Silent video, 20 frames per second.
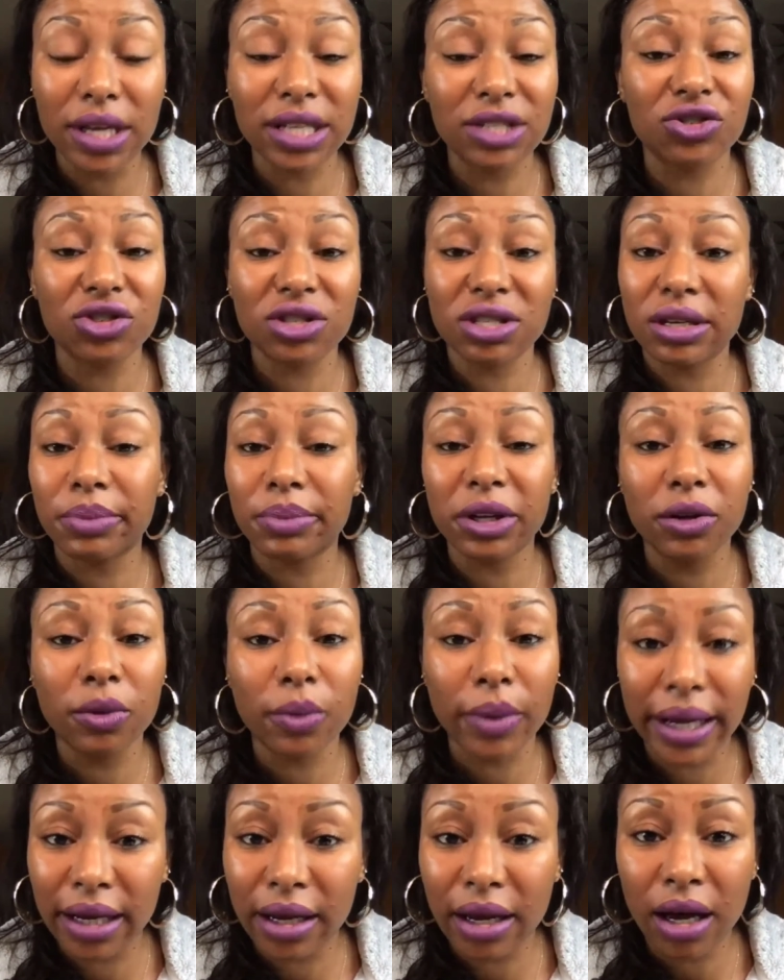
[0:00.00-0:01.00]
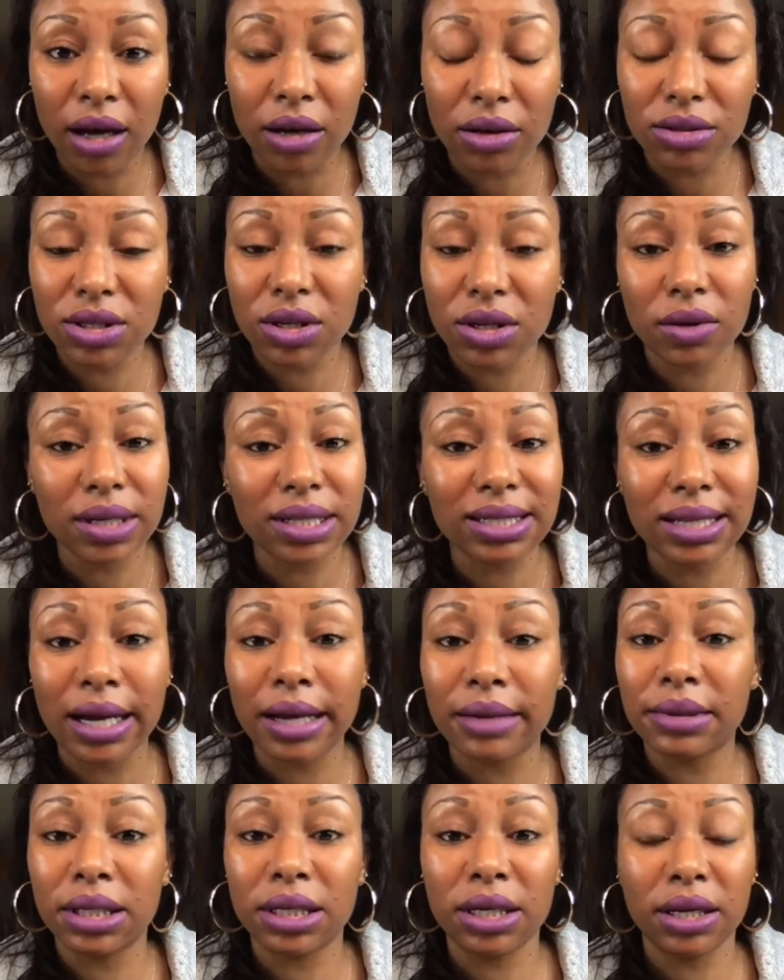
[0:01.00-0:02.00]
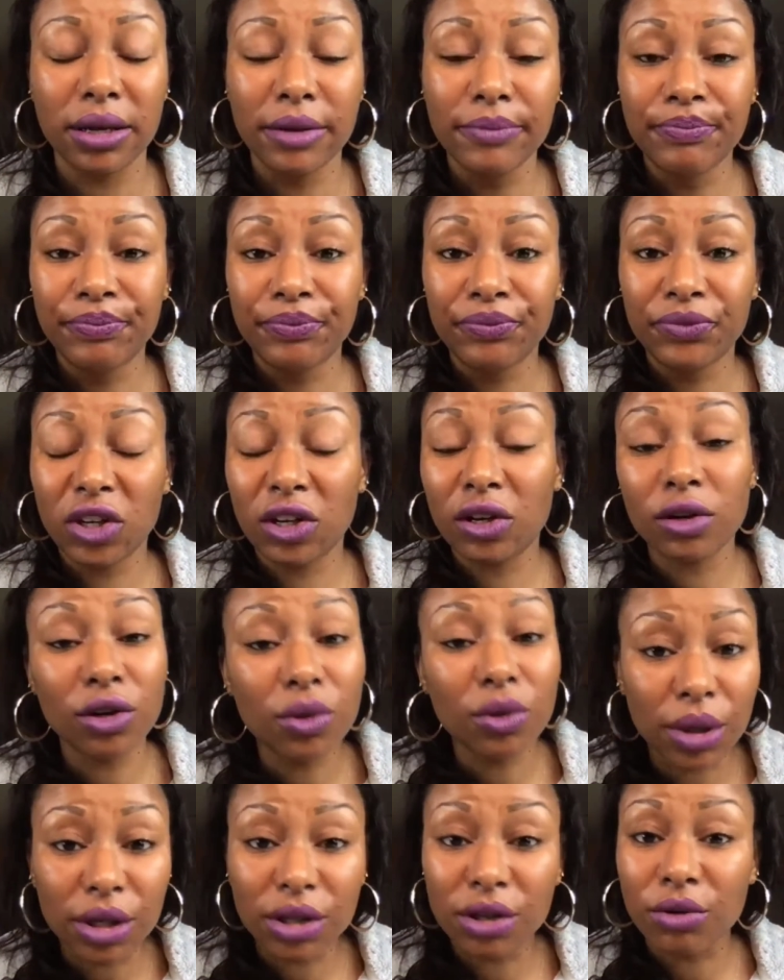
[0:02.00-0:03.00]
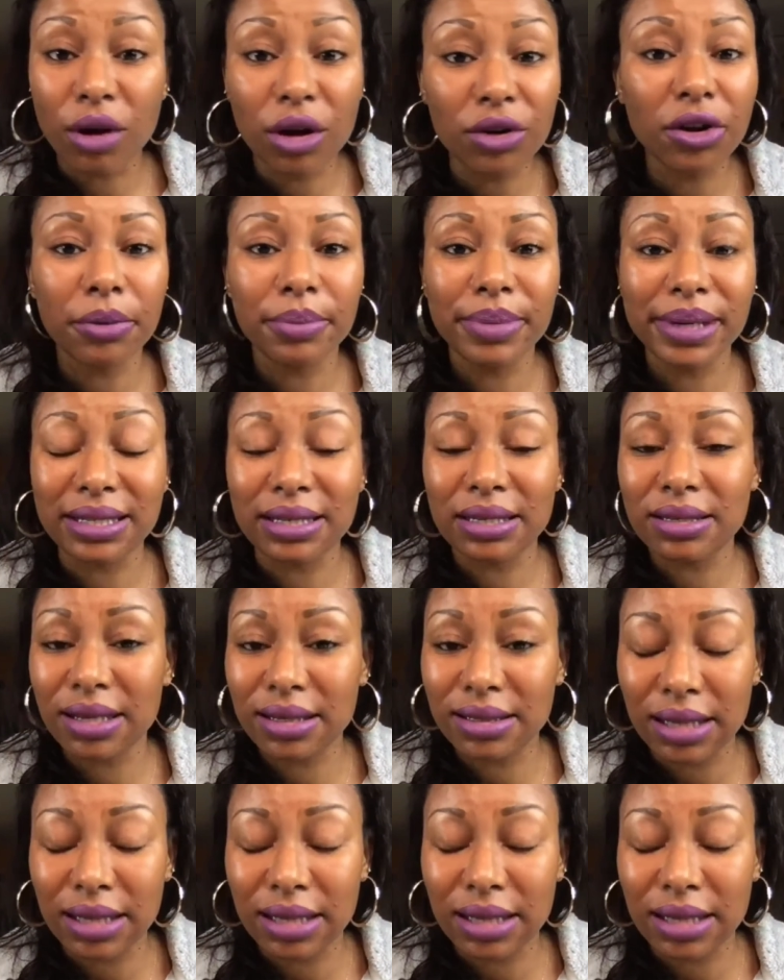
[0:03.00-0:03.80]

It's just simply the way to go. So it's time to, you want to grow your business.